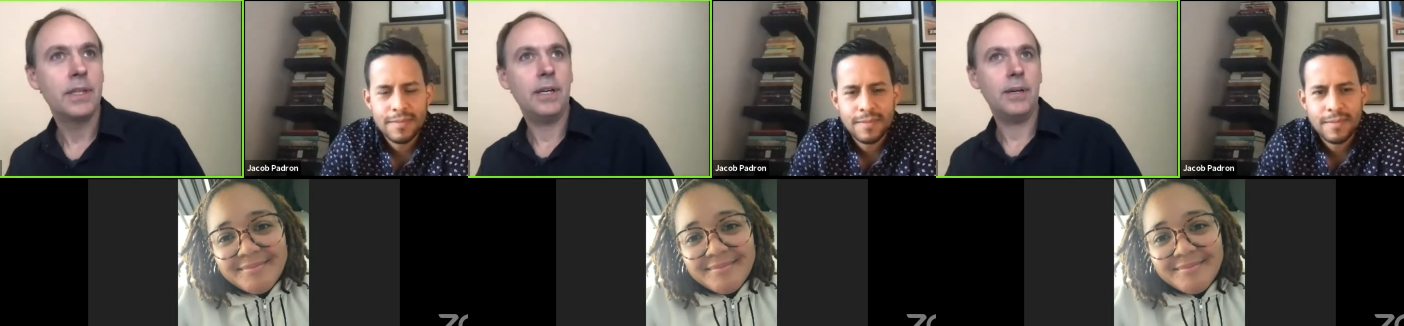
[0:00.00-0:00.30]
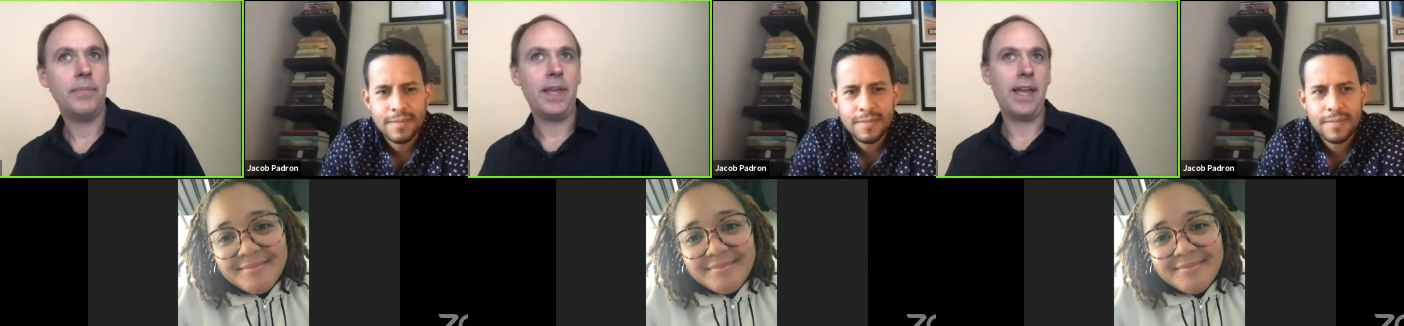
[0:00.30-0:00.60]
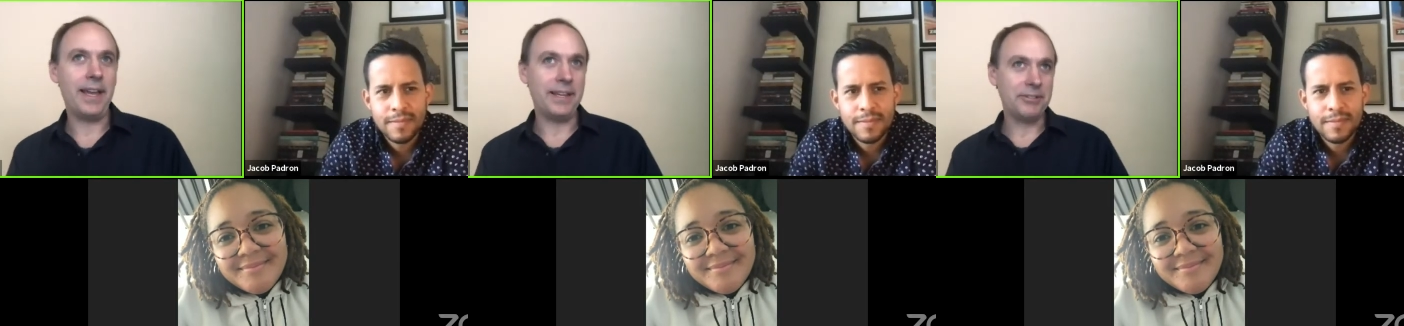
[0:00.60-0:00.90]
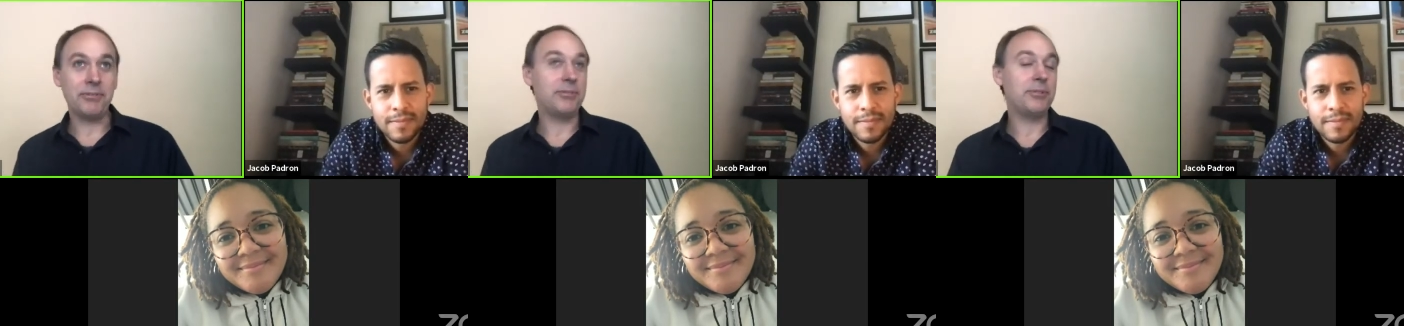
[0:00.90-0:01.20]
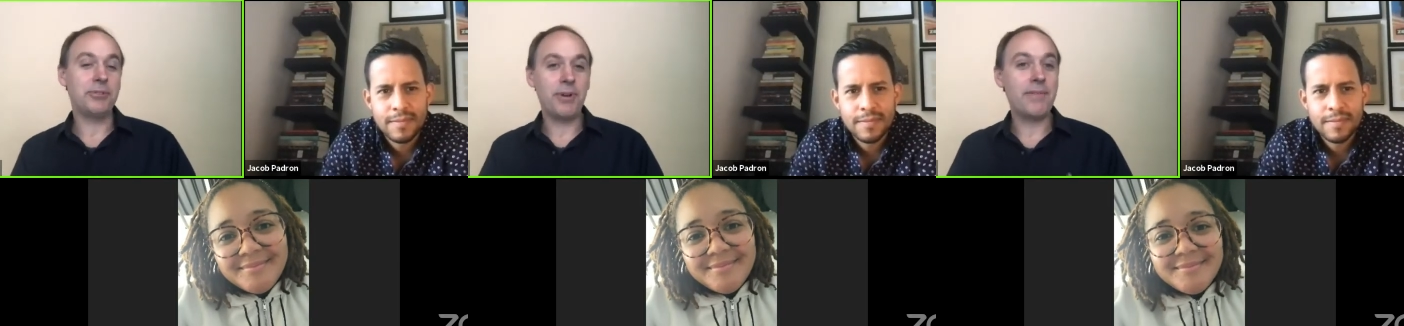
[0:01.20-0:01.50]
Speaker 1: and
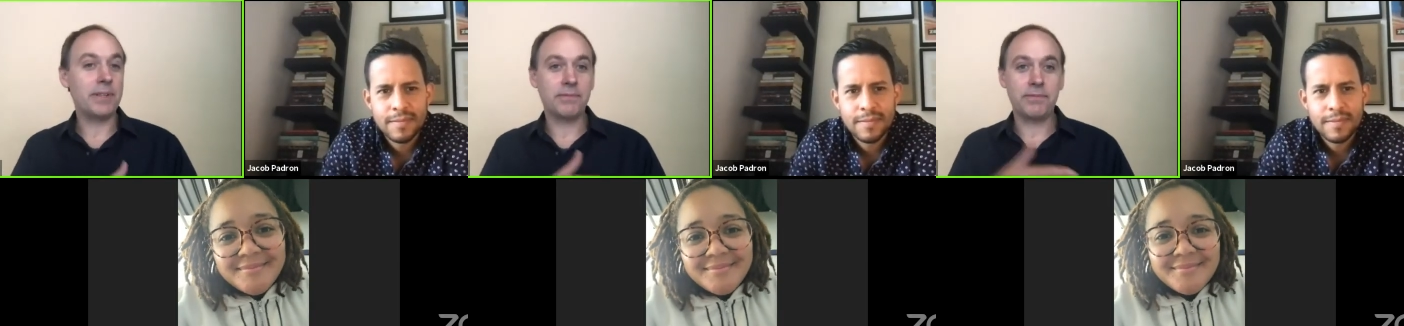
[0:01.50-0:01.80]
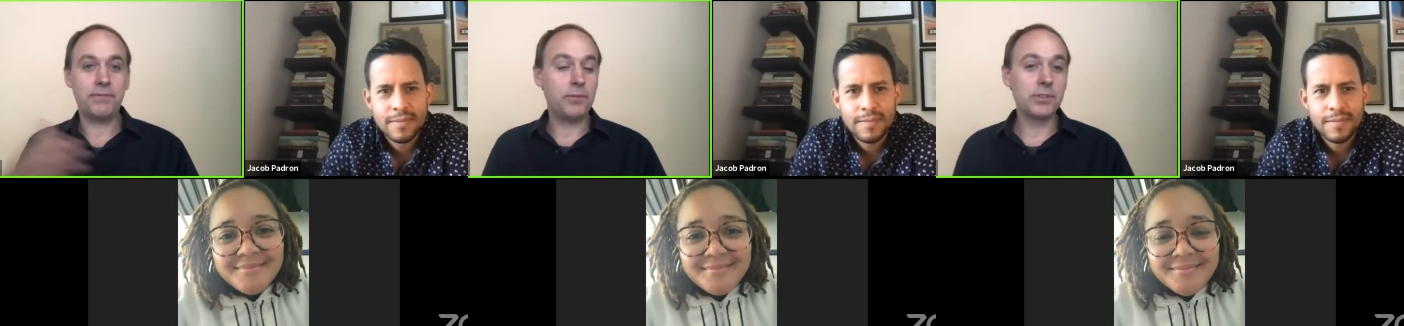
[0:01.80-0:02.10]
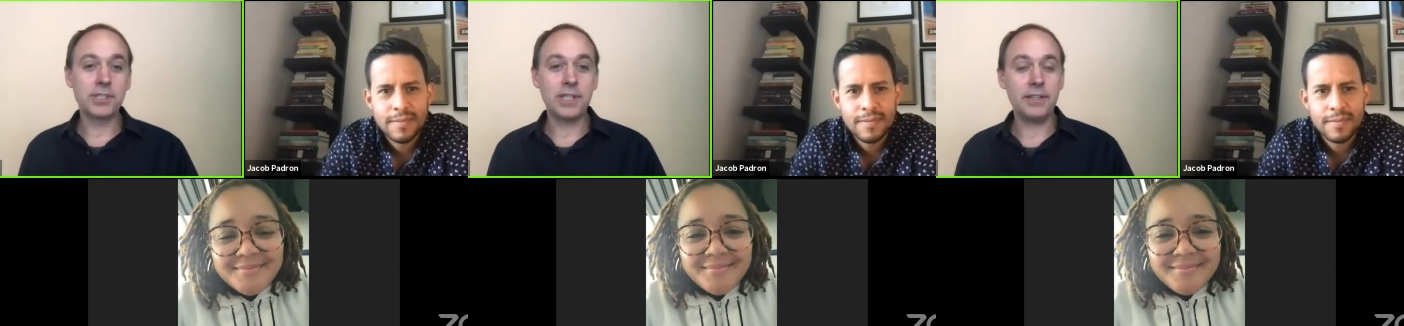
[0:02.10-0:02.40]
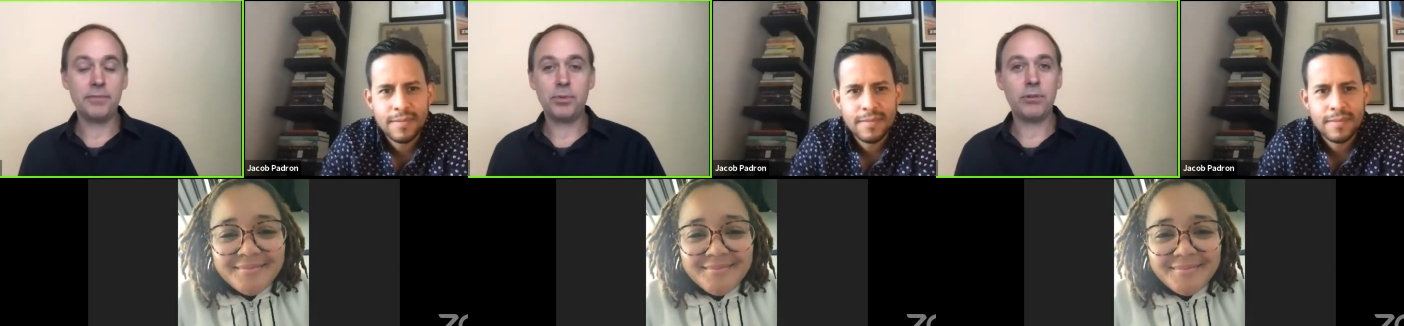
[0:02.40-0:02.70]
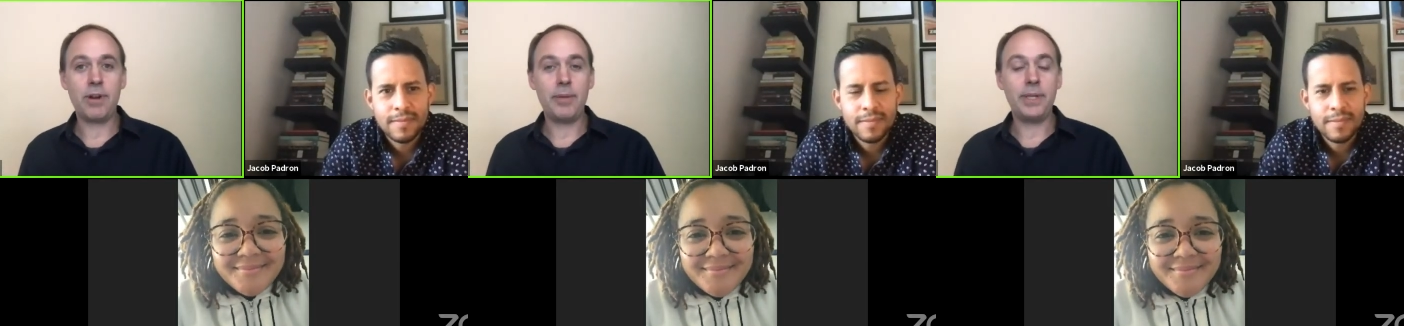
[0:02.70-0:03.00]
you do have a full slate of
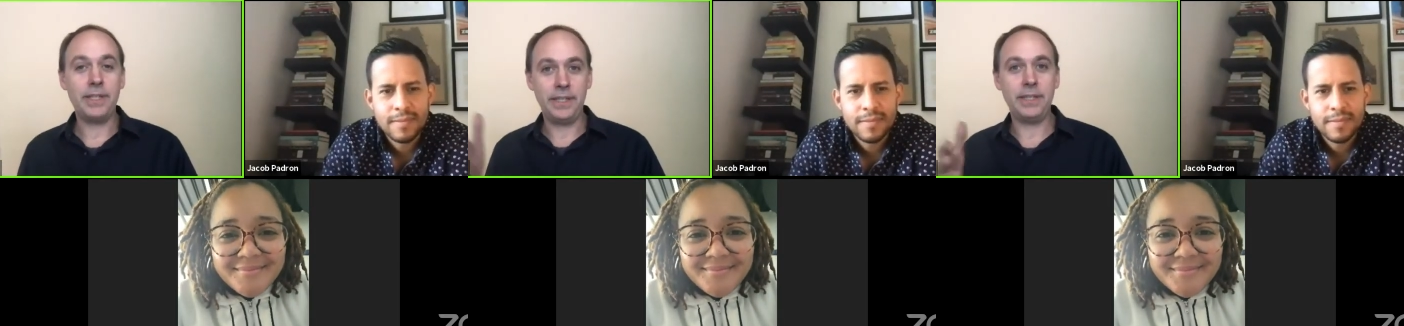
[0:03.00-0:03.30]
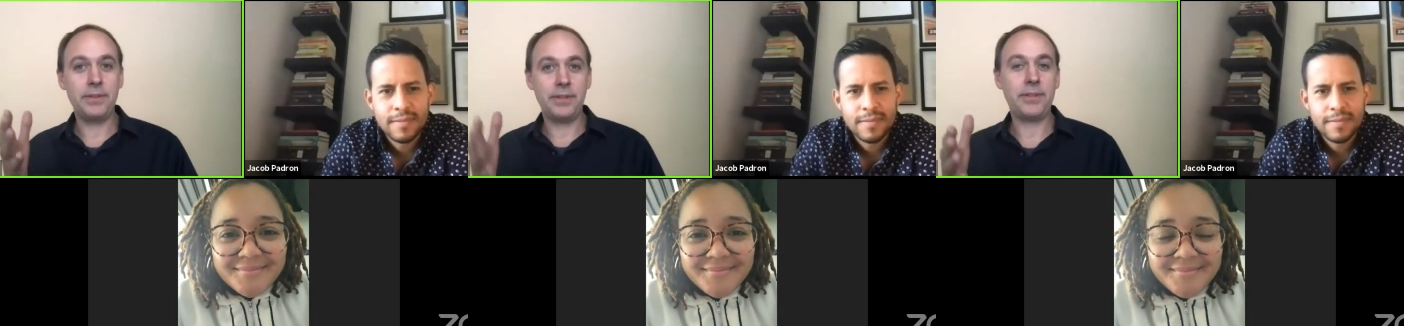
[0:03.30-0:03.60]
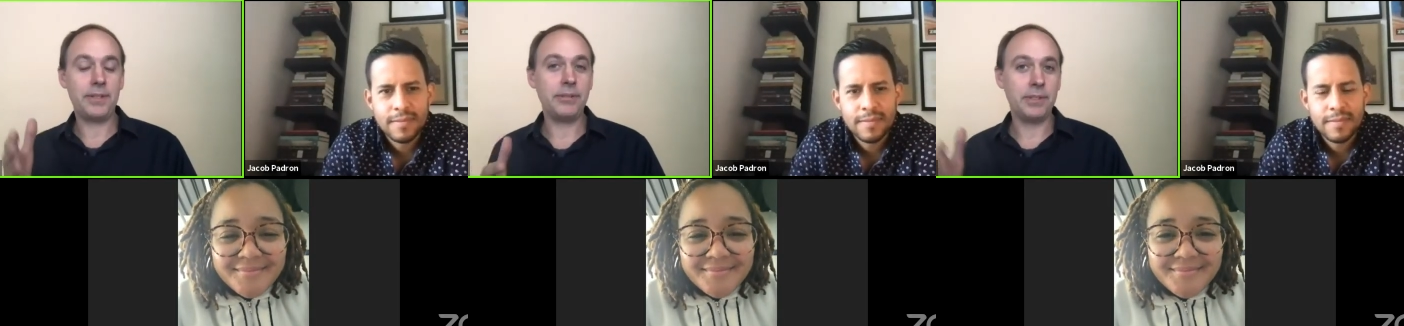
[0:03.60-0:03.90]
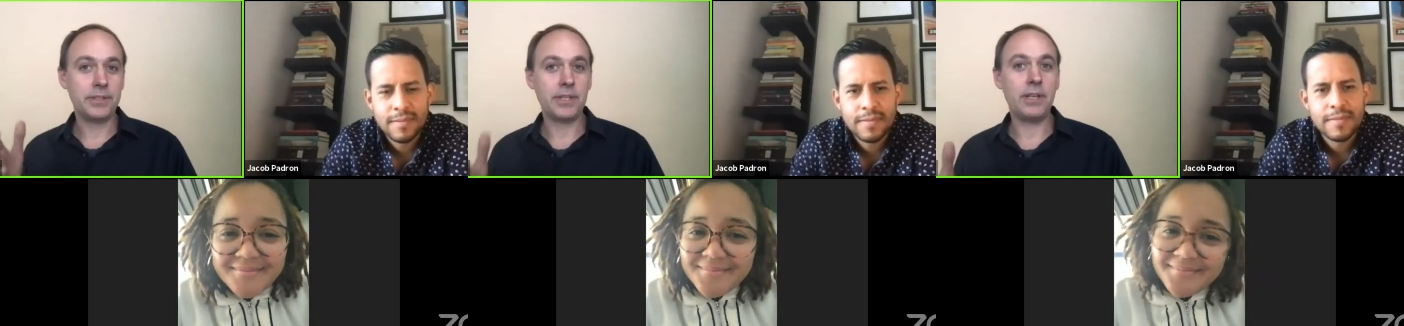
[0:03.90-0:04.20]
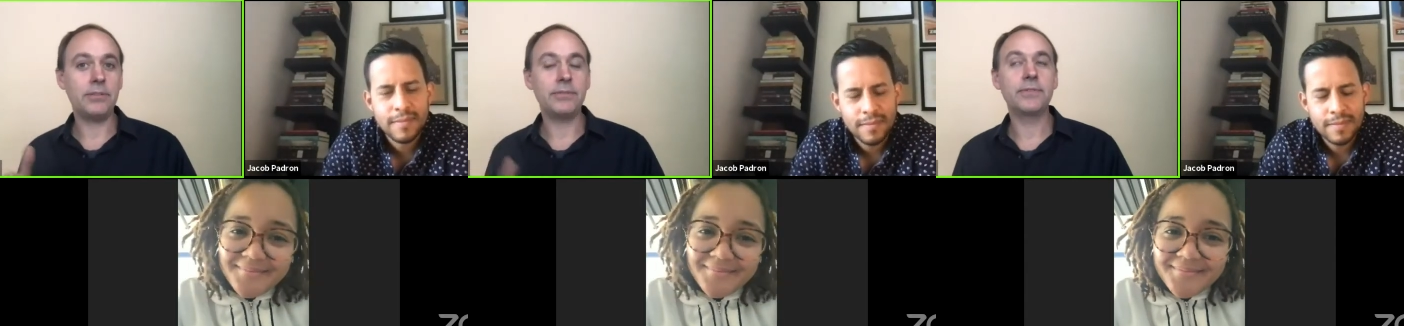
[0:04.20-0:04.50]
programming in the theater
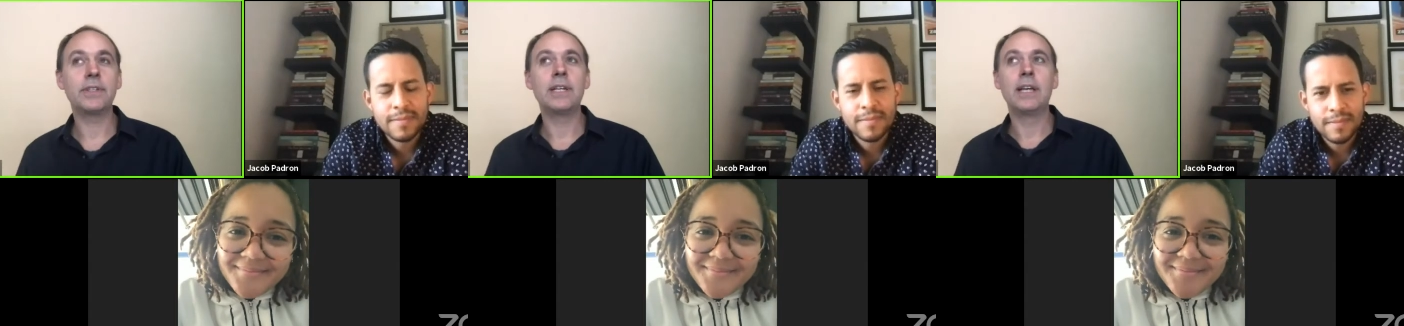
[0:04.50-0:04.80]
itself,